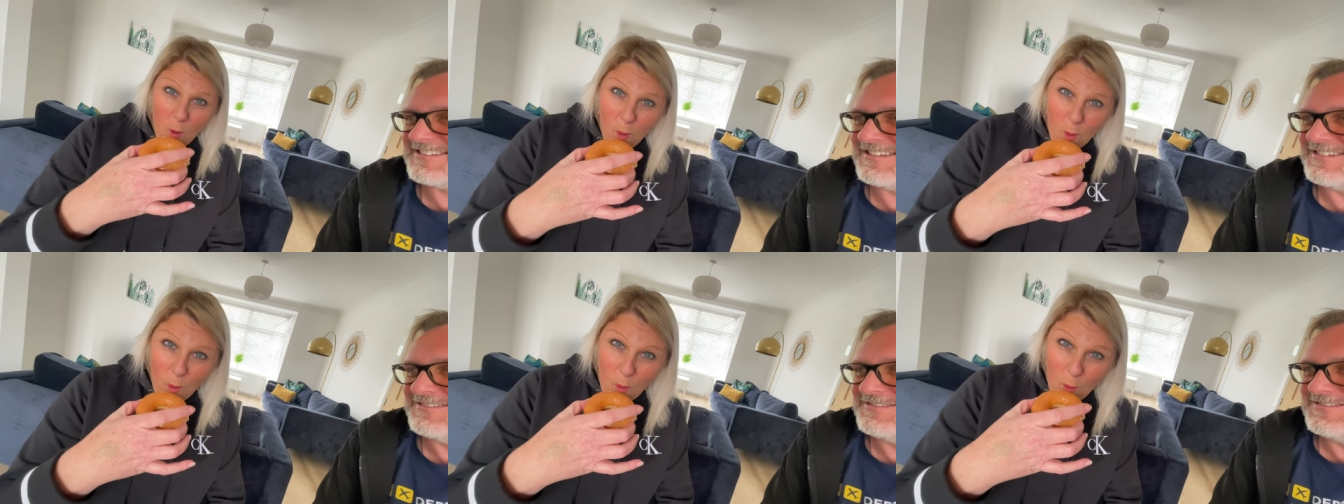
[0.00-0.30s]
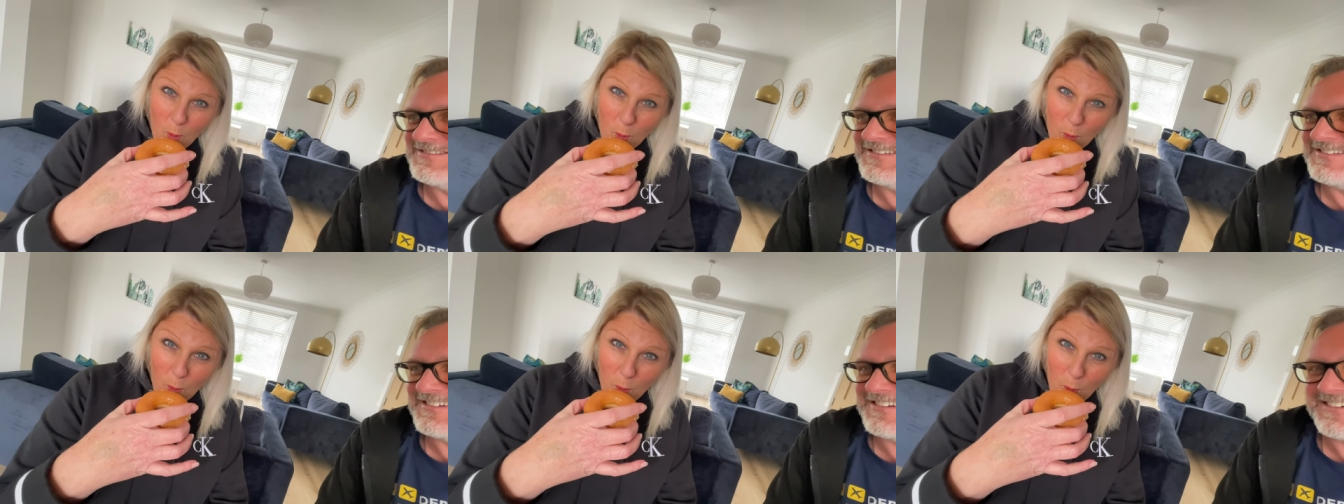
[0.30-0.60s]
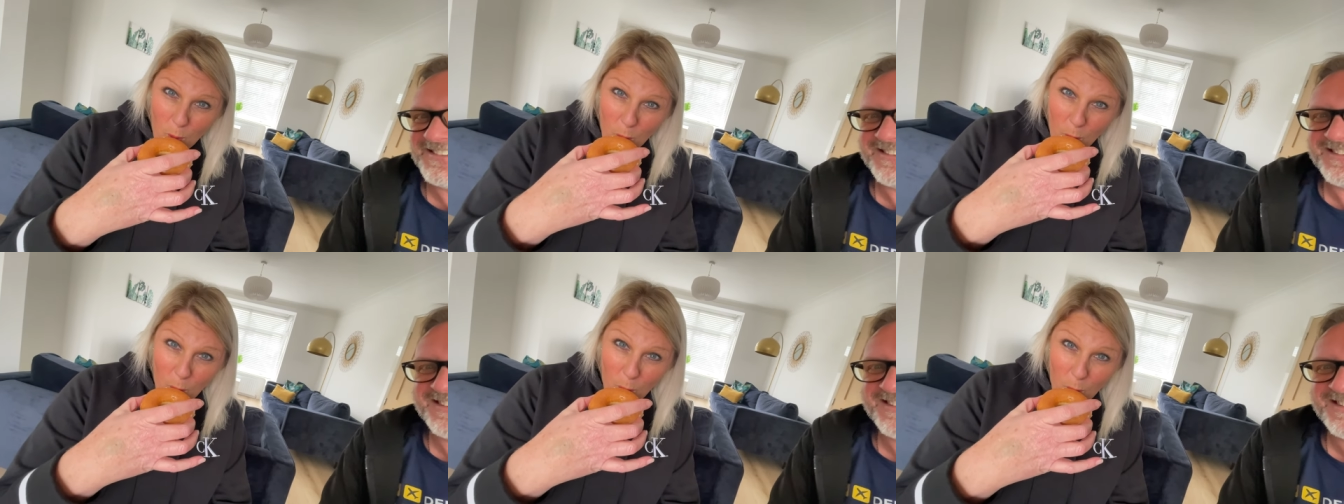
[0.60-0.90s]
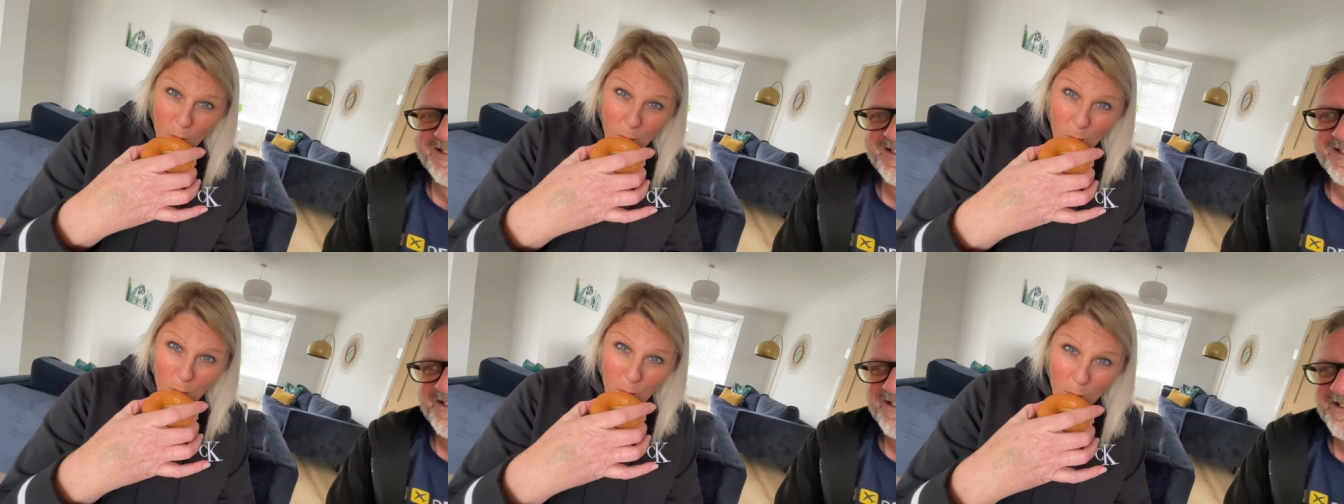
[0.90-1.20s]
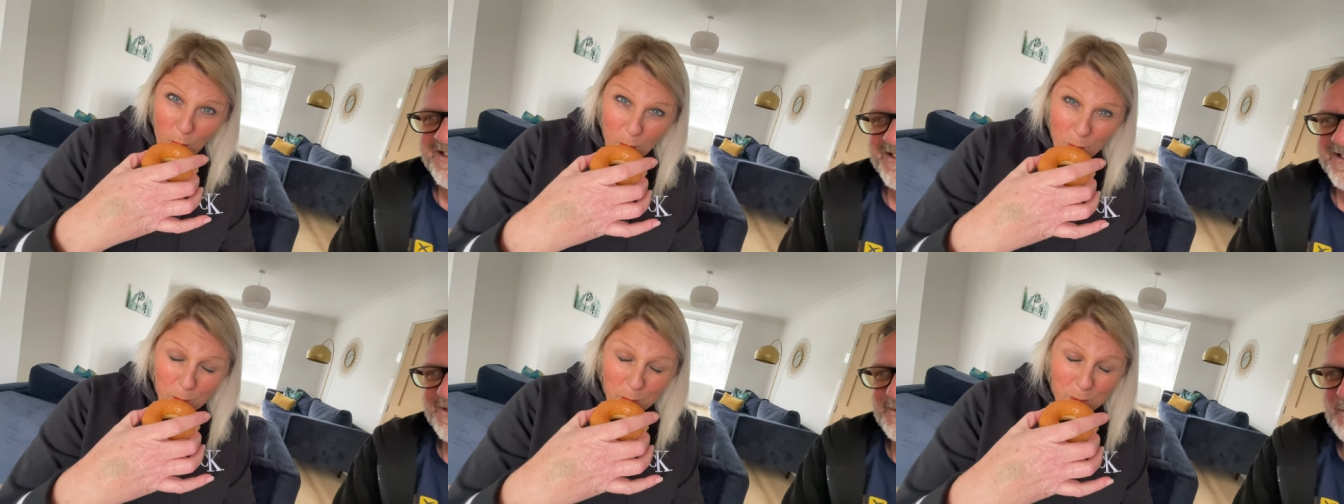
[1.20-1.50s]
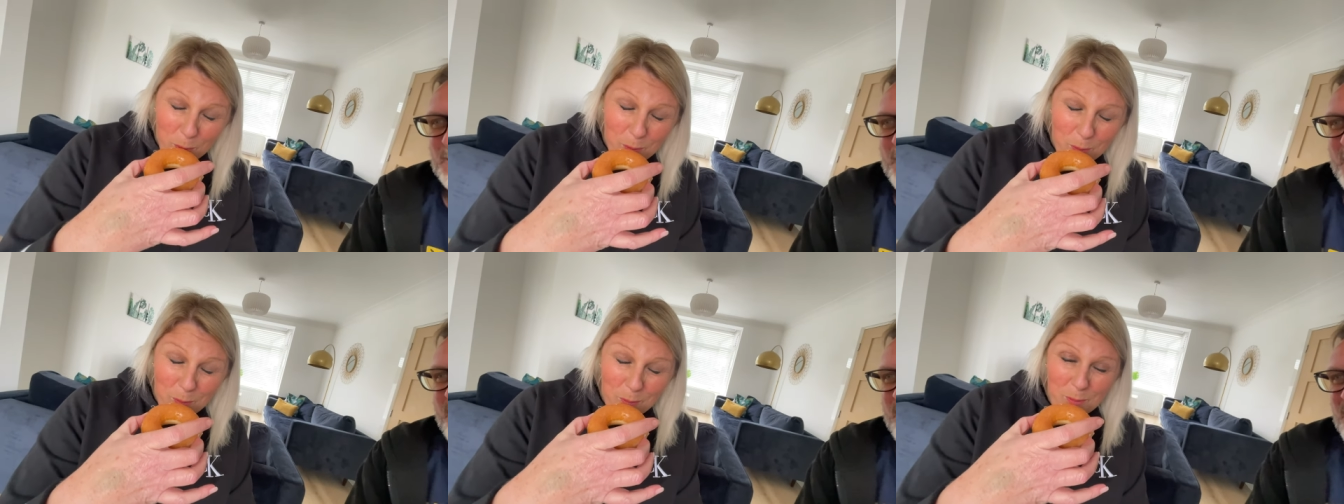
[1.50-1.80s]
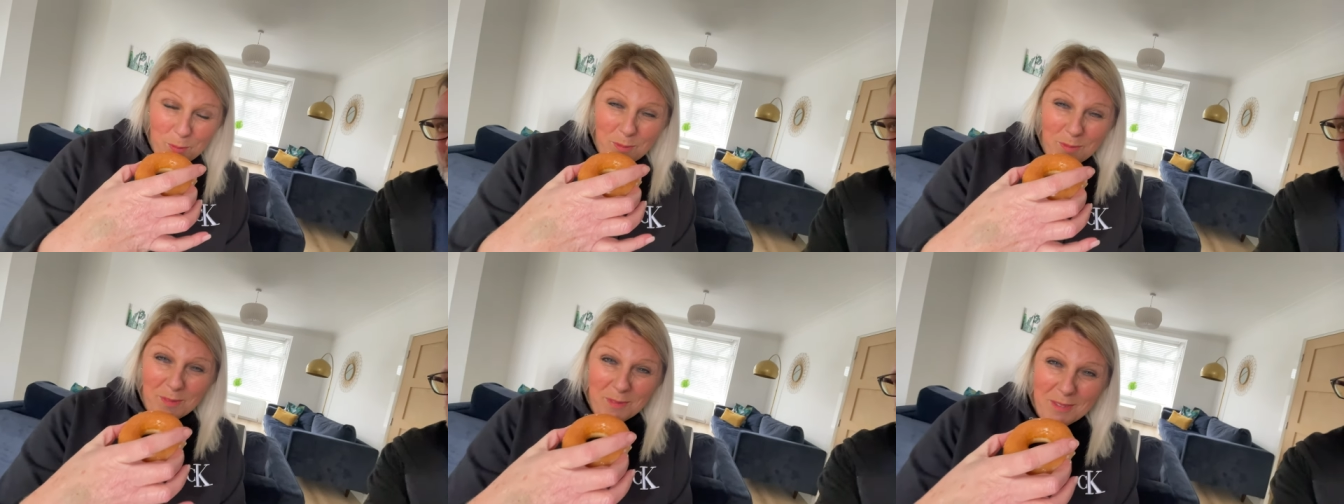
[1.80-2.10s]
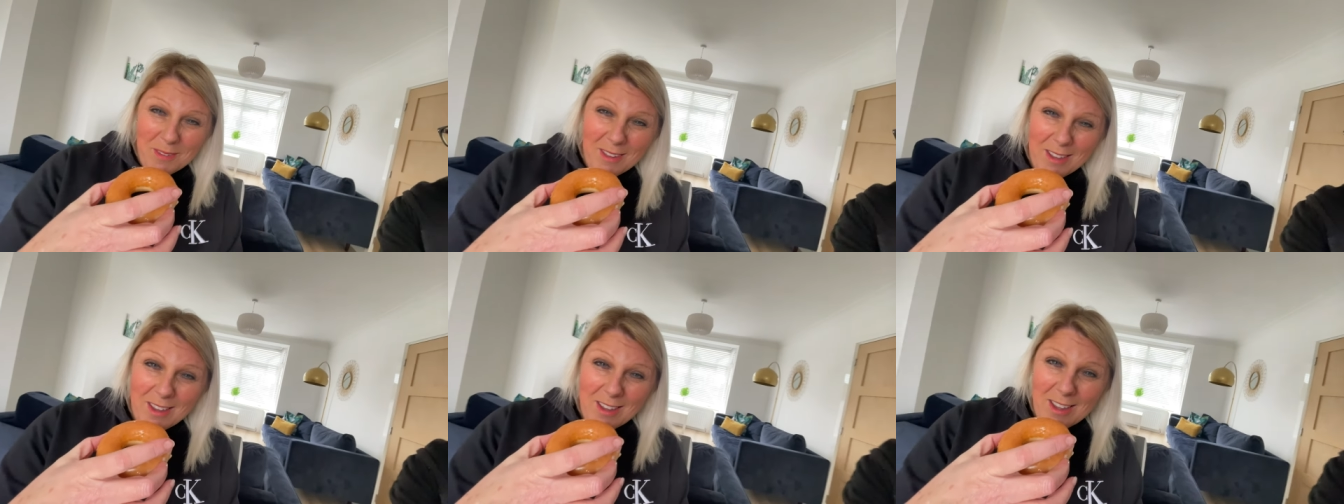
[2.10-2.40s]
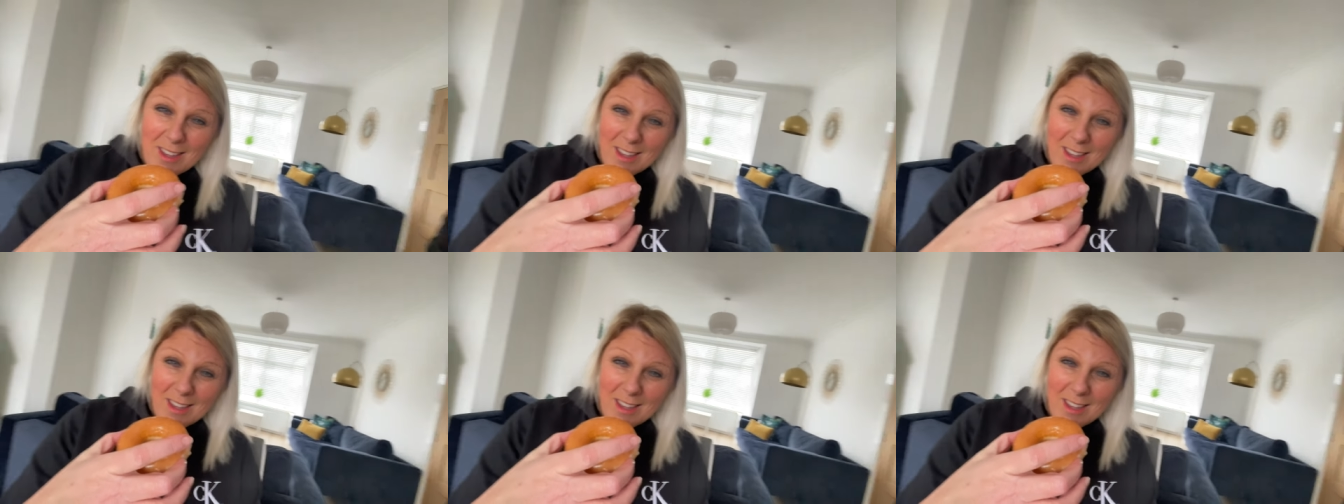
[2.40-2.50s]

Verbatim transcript: Ooh. time. A bit more, a bit